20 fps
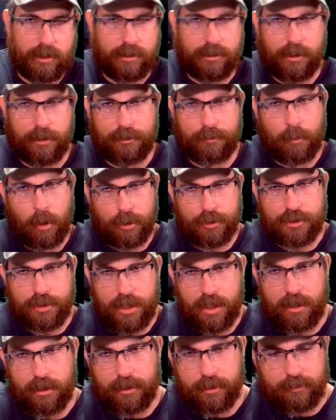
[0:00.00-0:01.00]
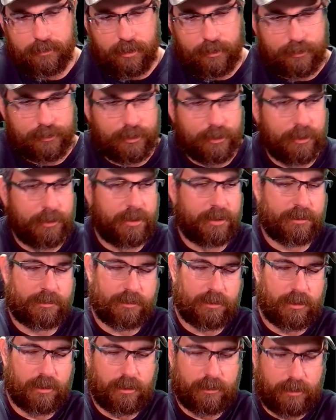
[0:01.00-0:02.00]
another mercenary, another
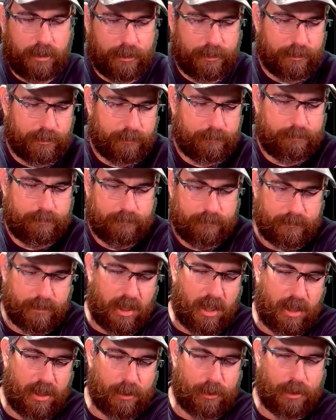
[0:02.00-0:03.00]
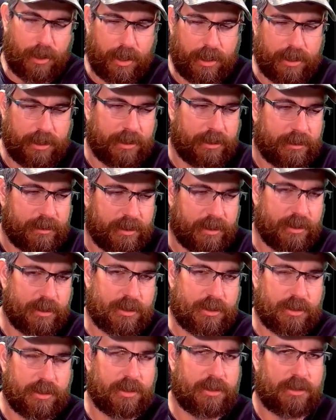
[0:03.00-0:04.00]
dude, another hired hand that he
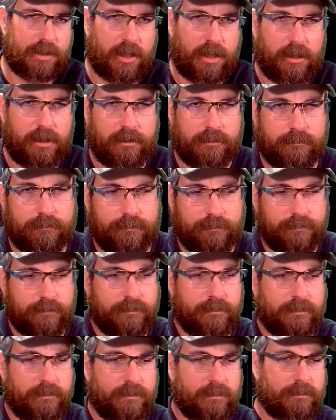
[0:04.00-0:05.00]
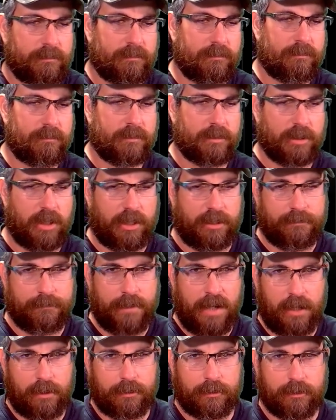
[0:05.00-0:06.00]
sends out, like
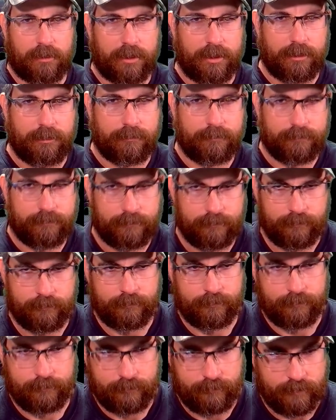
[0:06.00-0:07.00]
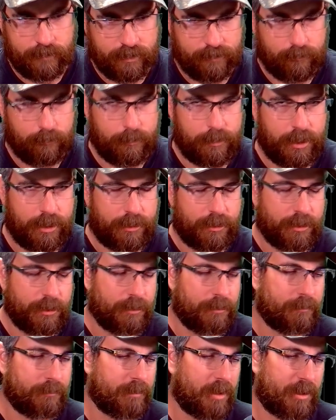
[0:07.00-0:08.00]
Valkyrie from
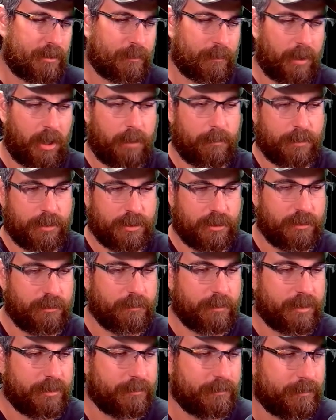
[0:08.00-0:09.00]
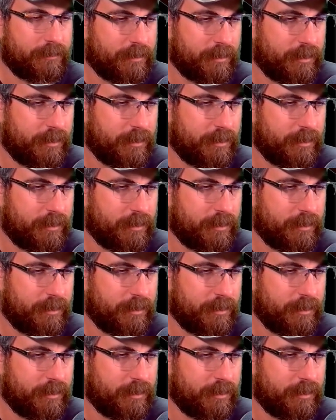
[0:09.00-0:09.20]
D2. That's what I'm assuming.